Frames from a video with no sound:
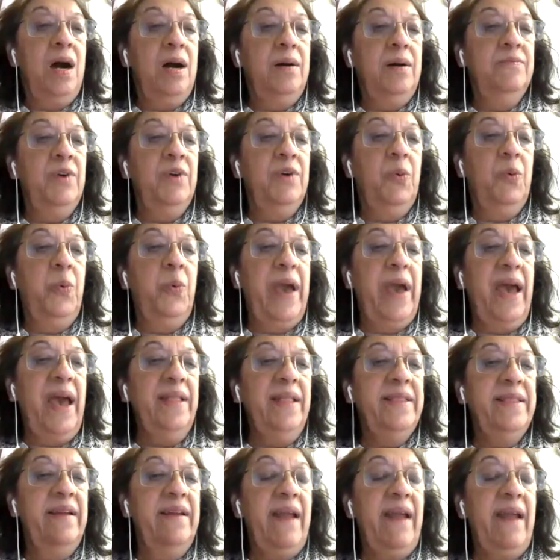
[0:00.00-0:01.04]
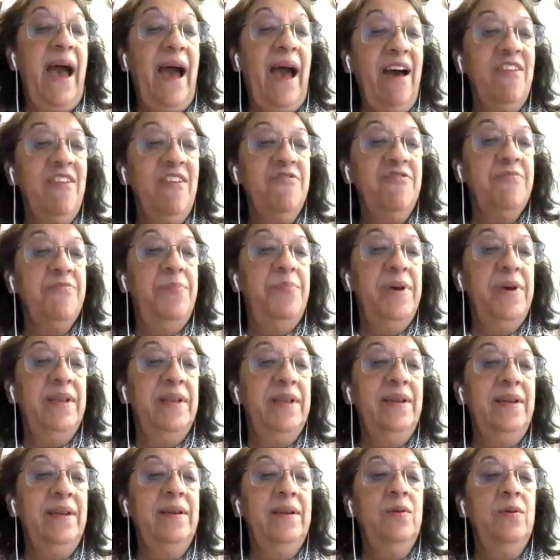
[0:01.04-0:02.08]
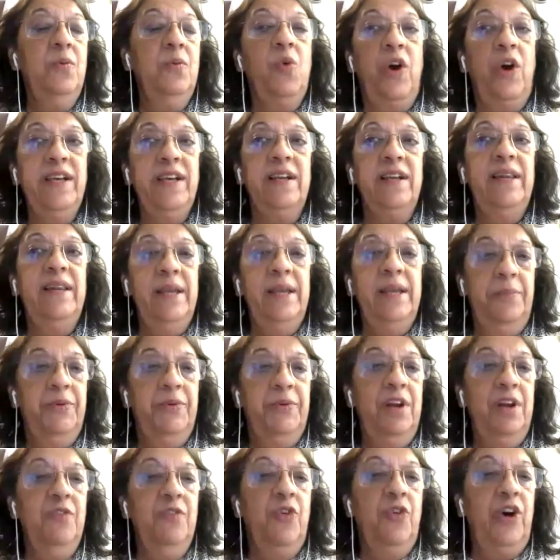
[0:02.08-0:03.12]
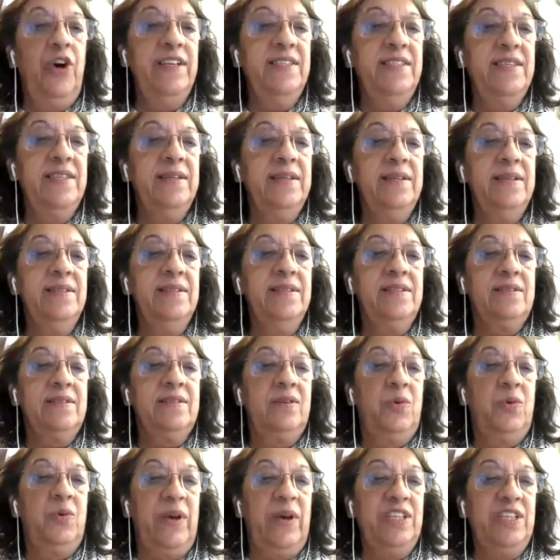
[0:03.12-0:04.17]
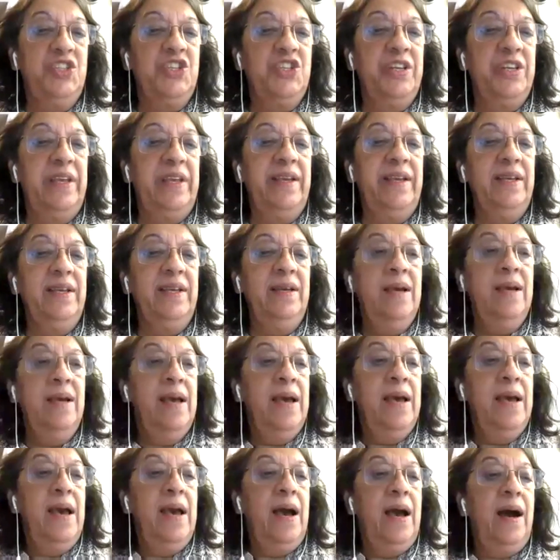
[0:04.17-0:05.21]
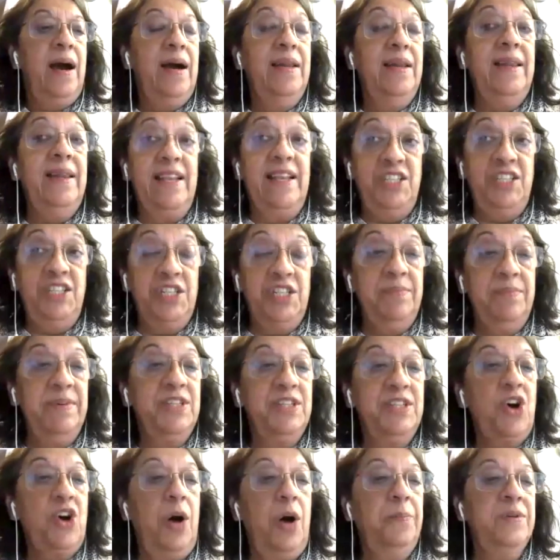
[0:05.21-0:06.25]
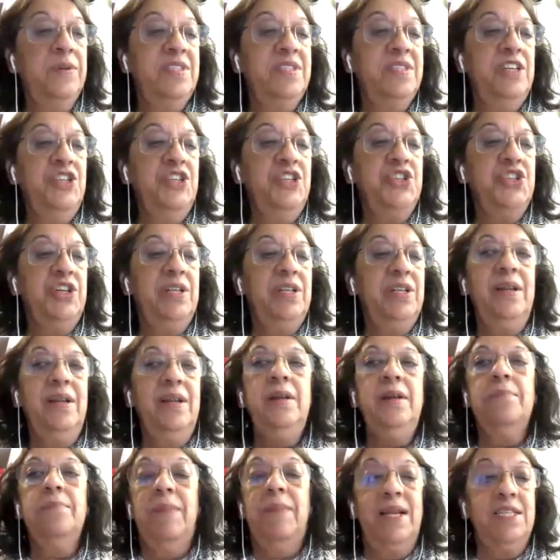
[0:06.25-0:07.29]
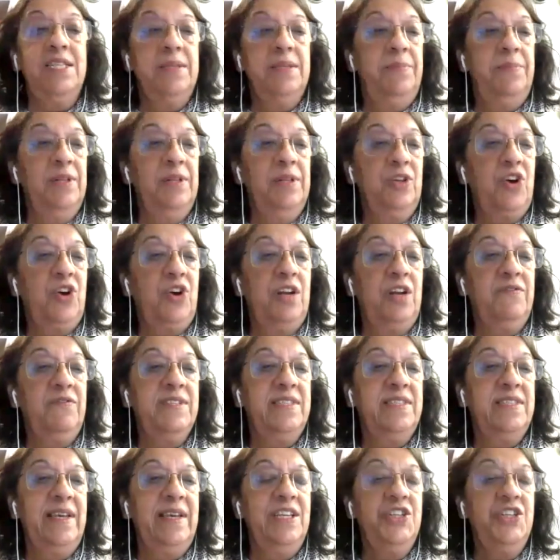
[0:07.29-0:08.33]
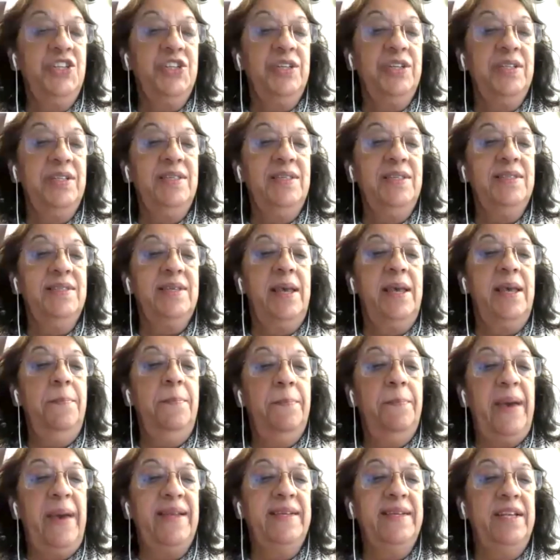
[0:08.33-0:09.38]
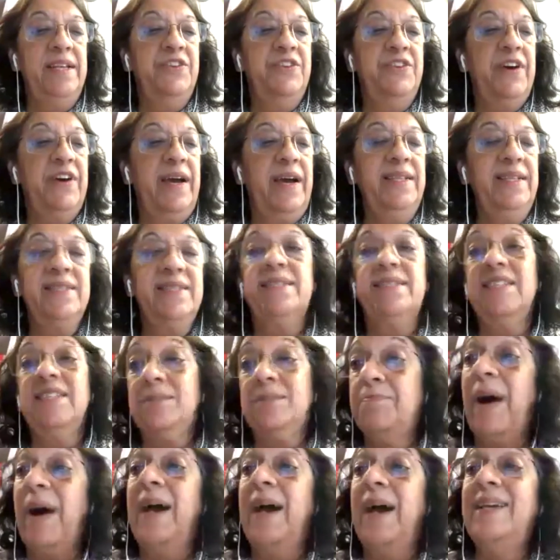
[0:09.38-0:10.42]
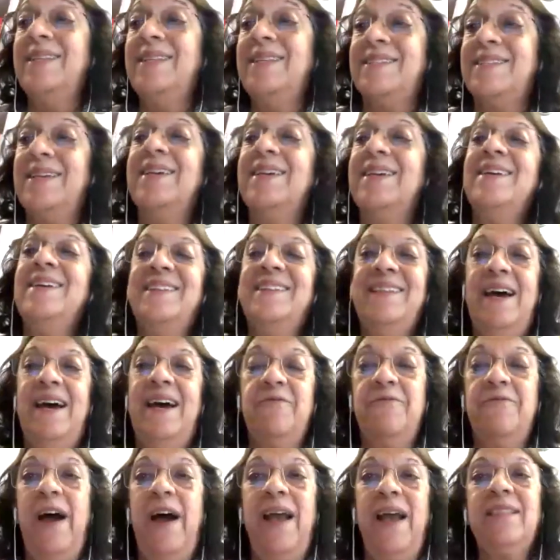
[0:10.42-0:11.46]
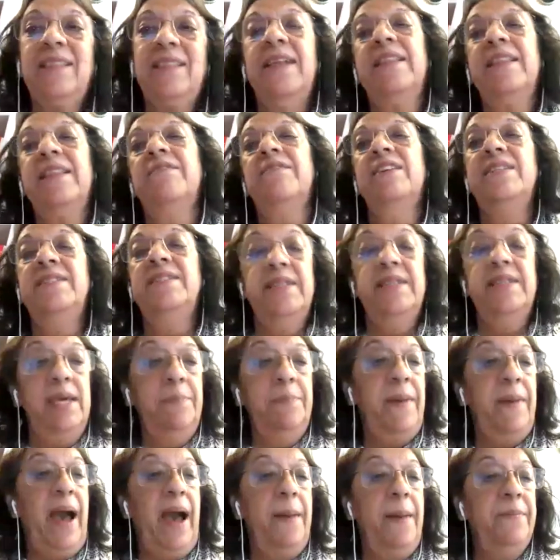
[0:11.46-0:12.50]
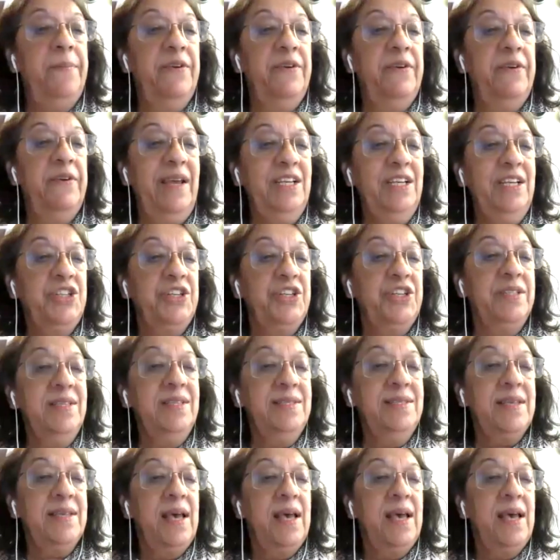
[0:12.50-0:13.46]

where there have been liberal voices questioning legitimate opposition, multiple conversations, embedded rights, despite that fact that there were deep aberrations.